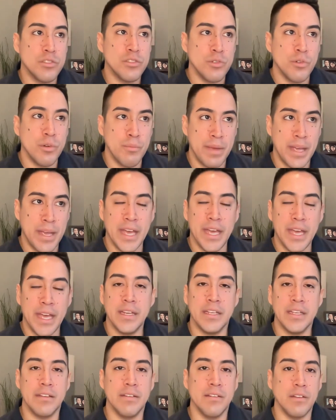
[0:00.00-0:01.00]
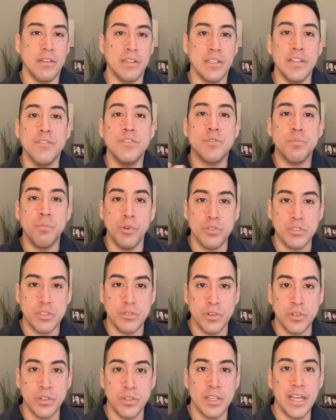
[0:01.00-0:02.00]
to a man and lives most of
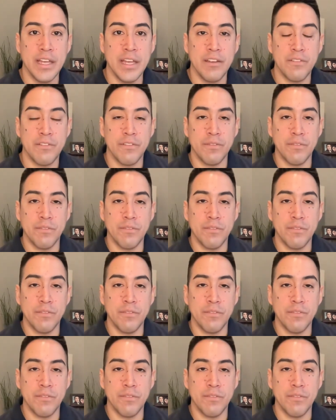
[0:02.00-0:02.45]
her life